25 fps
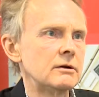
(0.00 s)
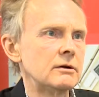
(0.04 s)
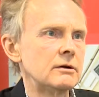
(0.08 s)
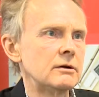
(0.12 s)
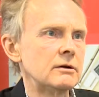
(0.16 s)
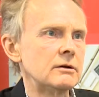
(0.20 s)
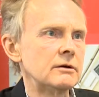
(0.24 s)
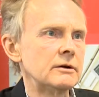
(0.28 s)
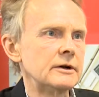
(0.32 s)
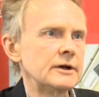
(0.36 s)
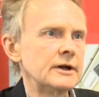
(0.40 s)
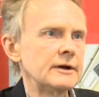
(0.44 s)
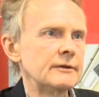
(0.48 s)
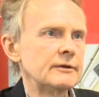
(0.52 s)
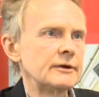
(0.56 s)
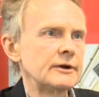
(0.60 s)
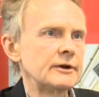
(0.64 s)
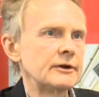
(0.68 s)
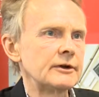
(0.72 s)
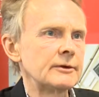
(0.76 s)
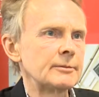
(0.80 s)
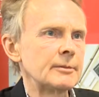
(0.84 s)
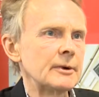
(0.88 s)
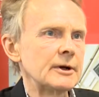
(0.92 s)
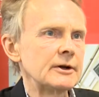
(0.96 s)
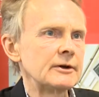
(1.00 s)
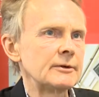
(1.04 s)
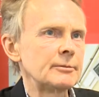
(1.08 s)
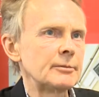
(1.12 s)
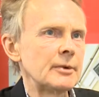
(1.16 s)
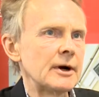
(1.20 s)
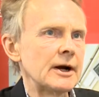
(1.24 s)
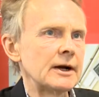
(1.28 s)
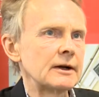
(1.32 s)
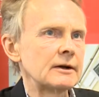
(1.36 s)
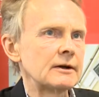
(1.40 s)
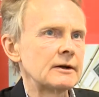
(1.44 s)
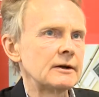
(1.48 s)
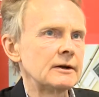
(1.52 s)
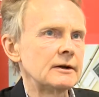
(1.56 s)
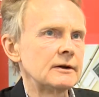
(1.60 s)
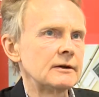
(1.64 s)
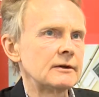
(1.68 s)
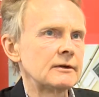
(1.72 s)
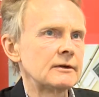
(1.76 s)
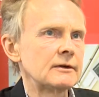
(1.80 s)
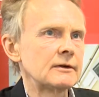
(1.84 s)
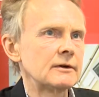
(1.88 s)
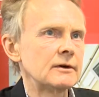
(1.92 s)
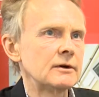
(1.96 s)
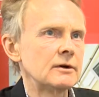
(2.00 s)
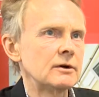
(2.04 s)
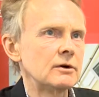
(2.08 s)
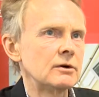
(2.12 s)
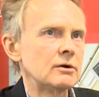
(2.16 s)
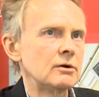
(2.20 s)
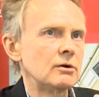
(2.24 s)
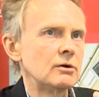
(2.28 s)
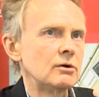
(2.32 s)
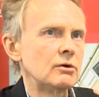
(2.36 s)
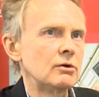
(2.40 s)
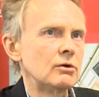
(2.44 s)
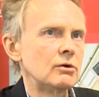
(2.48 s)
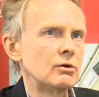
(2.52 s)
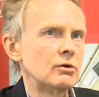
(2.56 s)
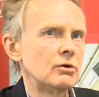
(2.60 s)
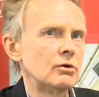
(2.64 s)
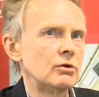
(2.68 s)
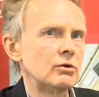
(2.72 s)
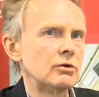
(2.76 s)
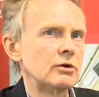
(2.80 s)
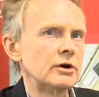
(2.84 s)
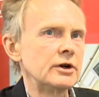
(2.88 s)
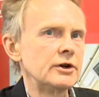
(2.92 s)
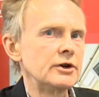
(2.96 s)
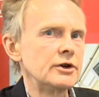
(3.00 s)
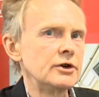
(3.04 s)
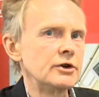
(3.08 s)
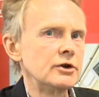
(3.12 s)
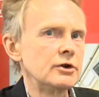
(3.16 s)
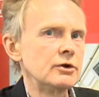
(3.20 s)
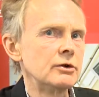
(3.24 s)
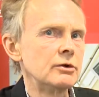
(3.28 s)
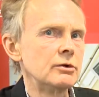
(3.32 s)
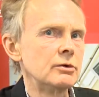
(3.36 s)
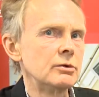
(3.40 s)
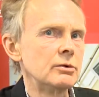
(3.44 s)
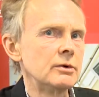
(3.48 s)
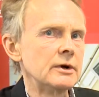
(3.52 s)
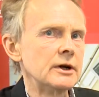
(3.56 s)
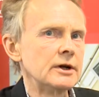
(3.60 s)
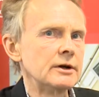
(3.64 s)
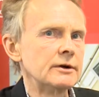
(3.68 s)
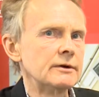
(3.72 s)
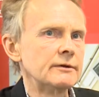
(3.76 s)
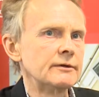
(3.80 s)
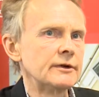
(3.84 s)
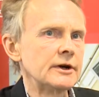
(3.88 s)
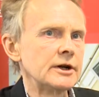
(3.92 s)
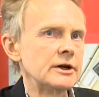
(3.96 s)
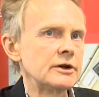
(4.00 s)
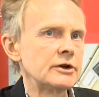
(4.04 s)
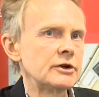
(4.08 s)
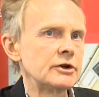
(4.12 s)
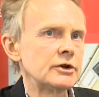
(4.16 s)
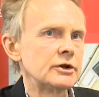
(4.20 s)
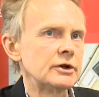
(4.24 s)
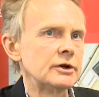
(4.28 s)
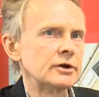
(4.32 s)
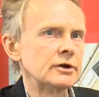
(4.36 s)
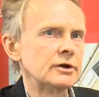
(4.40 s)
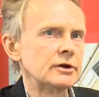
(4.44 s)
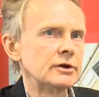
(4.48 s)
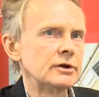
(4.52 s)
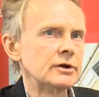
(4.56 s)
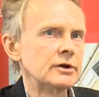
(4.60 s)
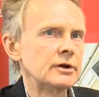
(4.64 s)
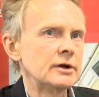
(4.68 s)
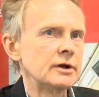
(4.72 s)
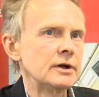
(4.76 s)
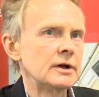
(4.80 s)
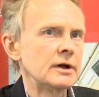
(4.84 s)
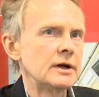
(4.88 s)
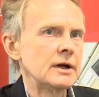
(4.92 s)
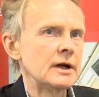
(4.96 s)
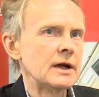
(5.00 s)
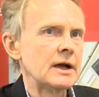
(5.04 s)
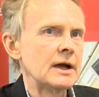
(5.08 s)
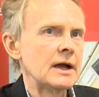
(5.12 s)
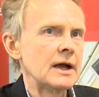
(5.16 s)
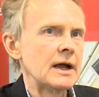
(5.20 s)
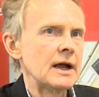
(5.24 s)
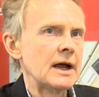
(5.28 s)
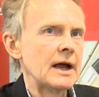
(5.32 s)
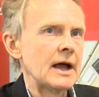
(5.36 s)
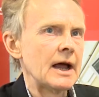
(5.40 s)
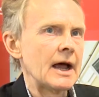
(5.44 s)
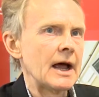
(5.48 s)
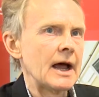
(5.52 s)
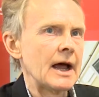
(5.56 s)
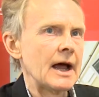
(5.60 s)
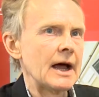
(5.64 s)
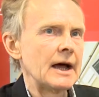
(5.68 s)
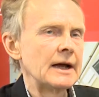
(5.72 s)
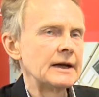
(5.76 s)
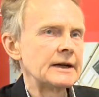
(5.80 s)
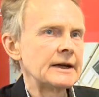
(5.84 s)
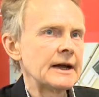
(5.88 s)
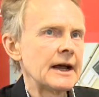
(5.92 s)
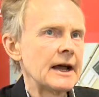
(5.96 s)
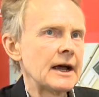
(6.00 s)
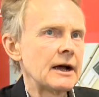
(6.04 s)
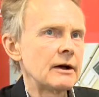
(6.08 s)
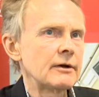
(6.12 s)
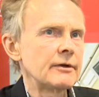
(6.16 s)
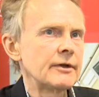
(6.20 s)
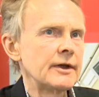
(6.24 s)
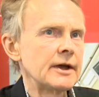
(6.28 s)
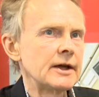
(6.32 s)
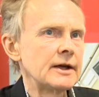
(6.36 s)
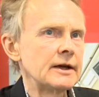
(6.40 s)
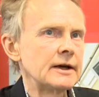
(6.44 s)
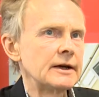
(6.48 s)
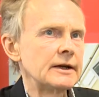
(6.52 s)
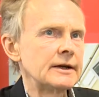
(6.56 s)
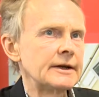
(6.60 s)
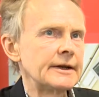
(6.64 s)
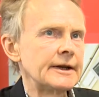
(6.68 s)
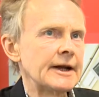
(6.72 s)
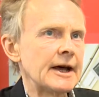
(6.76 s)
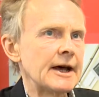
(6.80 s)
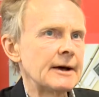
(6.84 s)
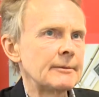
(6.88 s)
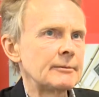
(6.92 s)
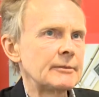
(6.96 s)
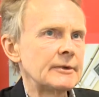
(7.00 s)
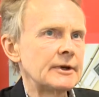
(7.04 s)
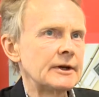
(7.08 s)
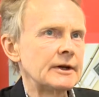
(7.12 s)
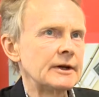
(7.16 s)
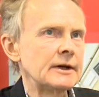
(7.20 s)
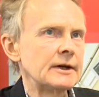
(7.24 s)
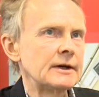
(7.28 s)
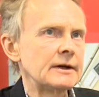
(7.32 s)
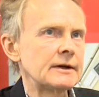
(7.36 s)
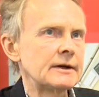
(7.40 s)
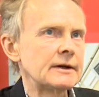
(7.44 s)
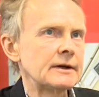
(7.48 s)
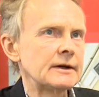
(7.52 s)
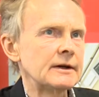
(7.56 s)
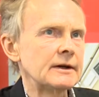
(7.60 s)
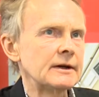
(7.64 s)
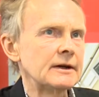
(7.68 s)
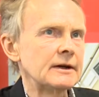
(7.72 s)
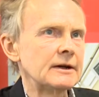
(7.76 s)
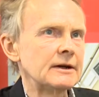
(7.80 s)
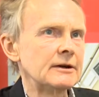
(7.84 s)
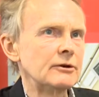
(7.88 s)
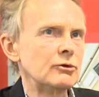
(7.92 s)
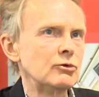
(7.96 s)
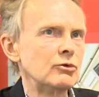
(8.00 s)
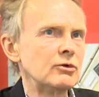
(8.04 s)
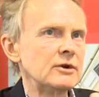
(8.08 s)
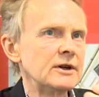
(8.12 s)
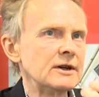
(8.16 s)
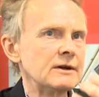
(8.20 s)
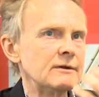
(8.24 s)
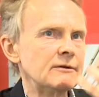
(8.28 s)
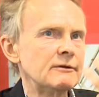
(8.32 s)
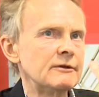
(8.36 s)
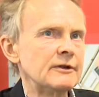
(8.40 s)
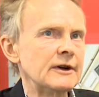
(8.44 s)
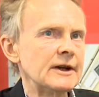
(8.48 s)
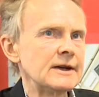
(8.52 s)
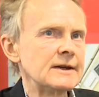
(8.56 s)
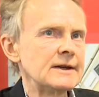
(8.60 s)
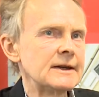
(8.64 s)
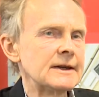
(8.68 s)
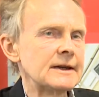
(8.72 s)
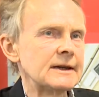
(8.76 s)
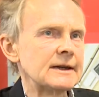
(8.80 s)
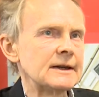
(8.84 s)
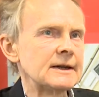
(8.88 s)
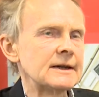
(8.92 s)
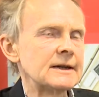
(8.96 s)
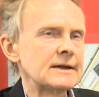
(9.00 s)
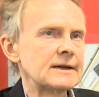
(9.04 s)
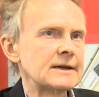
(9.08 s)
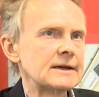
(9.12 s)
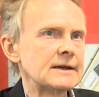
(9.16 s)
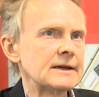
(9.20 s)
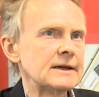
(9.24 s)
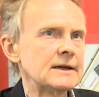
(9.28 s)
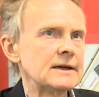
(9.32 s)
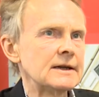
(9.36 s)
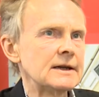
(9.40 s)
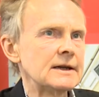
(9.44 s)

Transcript: or an evidence based practice or a new innovation and how they adapt it and reinvent it